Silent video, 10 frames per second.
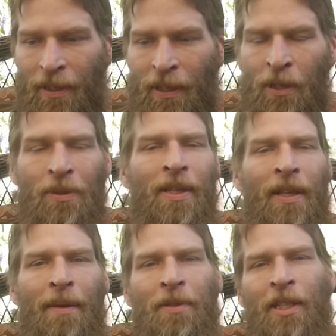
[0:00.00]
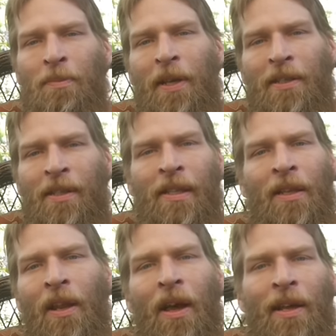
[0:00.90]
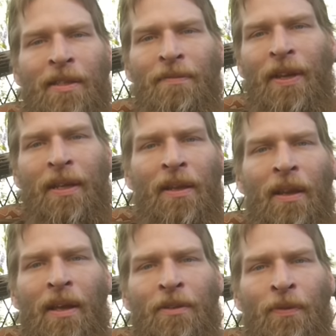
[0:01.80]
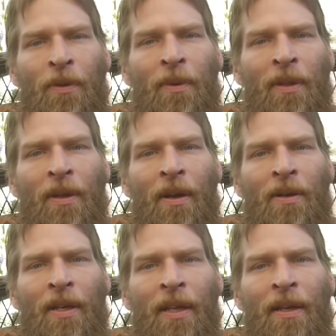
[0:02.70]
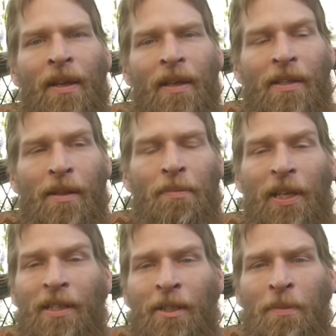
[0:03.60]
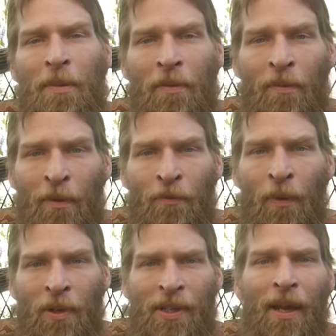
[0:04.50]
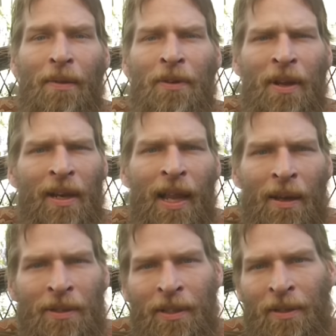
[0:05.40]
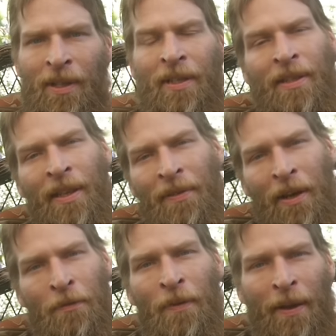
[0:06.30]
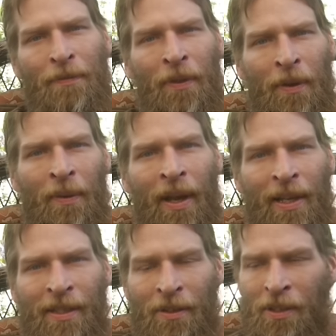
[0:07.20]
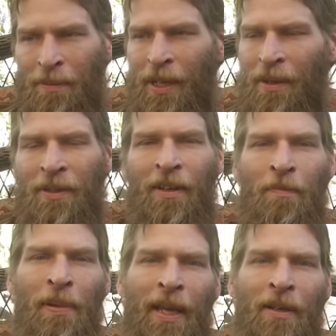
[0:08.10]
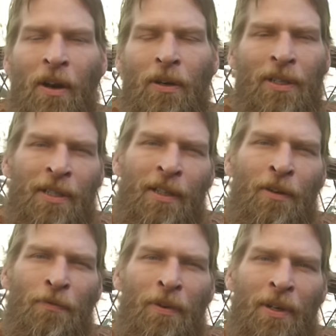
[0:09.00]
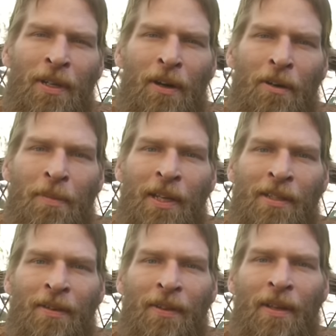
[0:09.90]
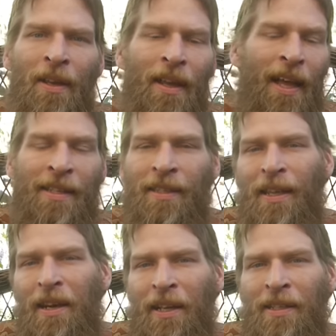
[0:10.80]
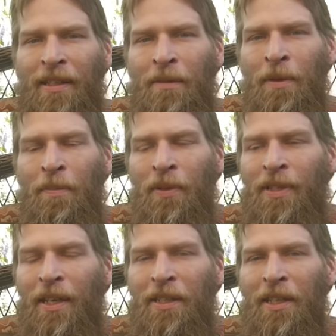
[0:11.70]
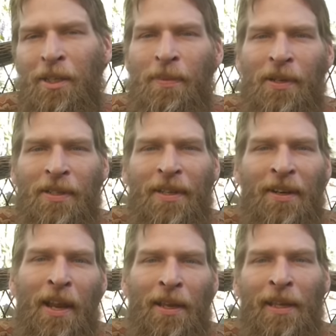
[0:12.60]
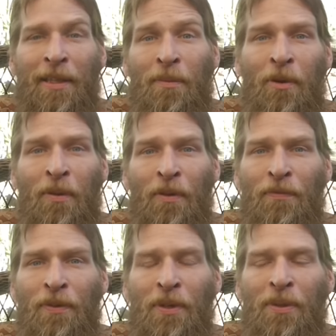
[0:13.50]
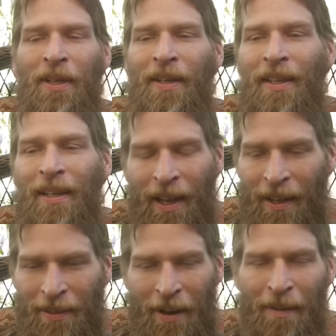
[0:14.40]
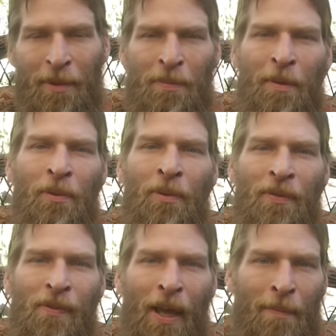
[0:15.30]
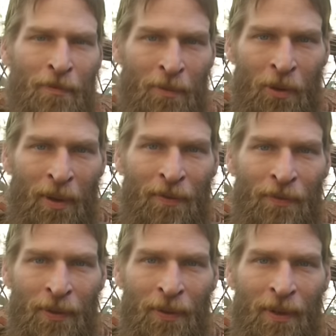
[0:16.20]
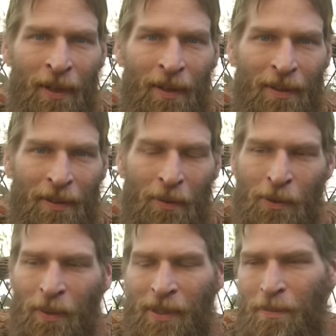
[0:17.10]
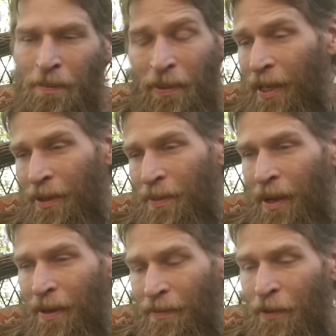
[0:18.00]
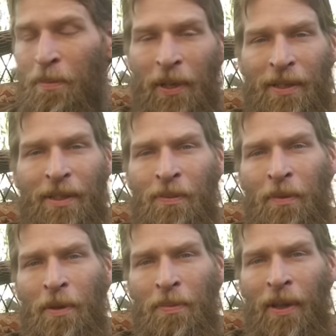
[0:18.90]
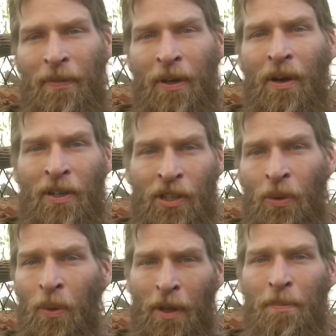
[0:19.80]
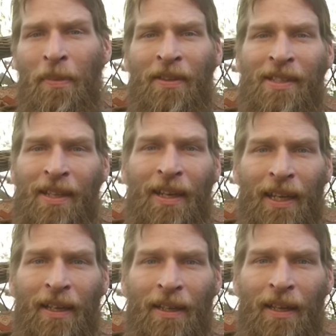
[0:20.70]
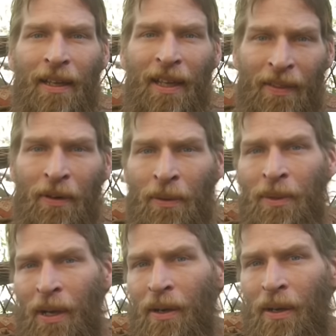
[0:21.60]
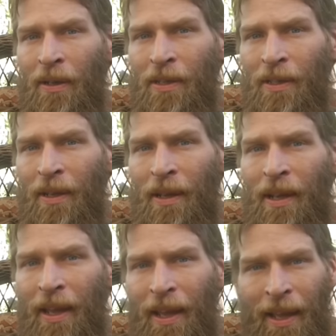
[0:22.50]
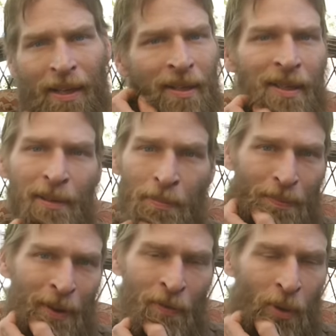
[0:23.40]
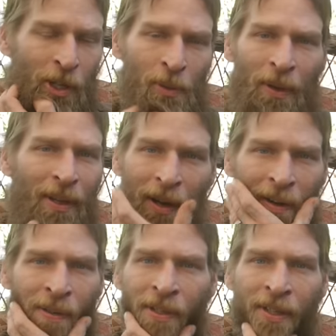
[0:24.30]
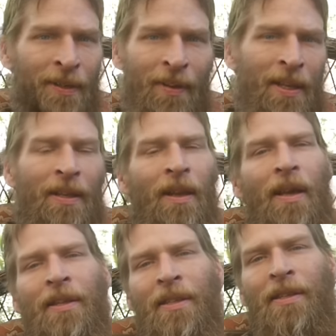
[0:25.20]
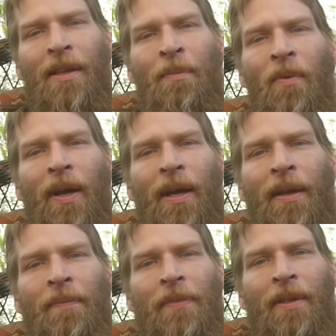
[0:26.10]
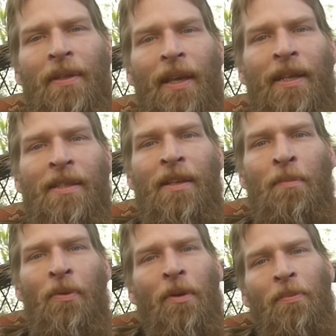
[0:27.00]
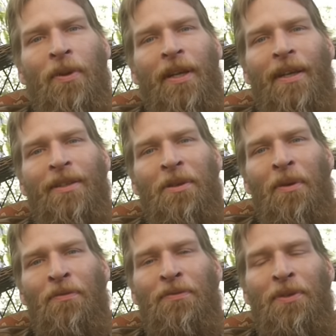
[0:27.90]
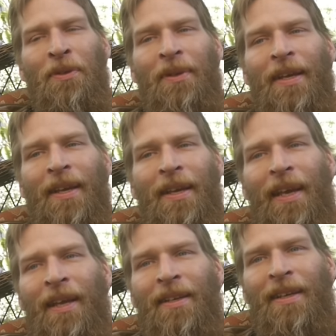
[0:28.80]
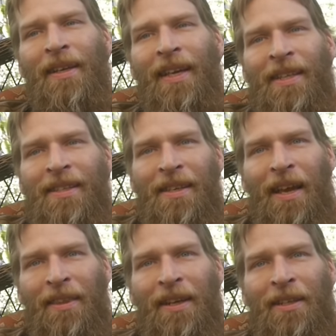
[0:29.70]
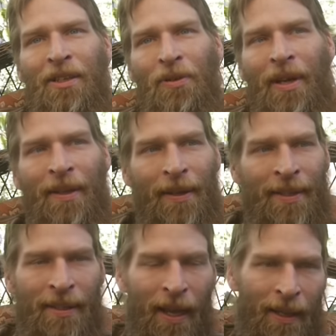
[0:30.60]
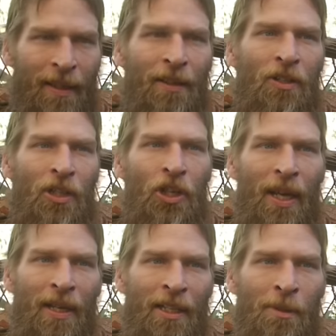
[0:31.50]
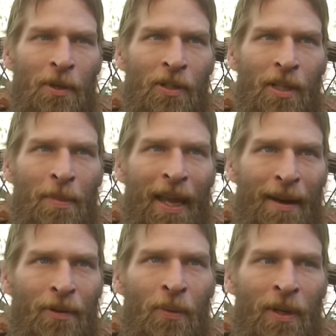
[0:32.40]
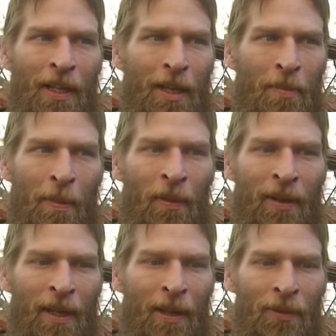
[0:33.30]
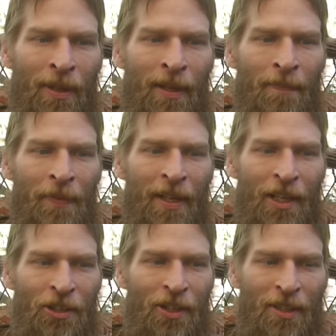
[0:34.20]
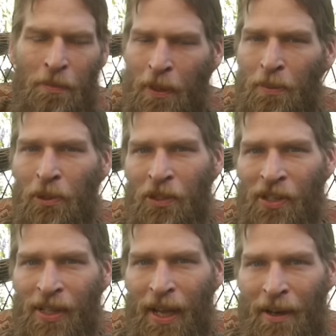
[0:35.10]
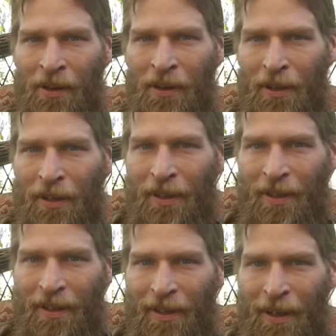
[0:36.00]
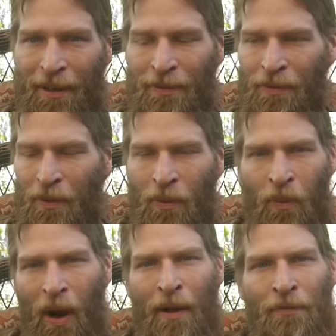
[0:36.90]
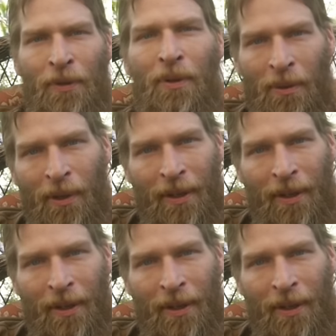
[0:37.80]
to using empty spaces and lots and vacant lots for guerrilla gardening. And some places people have been forced out and they're not allowed to do this and they've had to fight for their rights. There's some towns that have banned gardens in your front yard because of the aesthetics and then people say it's a conspiracy and not let them grow their food. And there have been people who have stopped from growing food. There was one place, a few places where people had their gardens torn up by the city in their own yards. And of course, guerrilla gardens in vacant lots the same way. Like it's inappropriate to grow food and it's not that it's trying, it's not that there's a giant conspiracy by everyone to keep people unhealthy. It's just that people are scared of raw food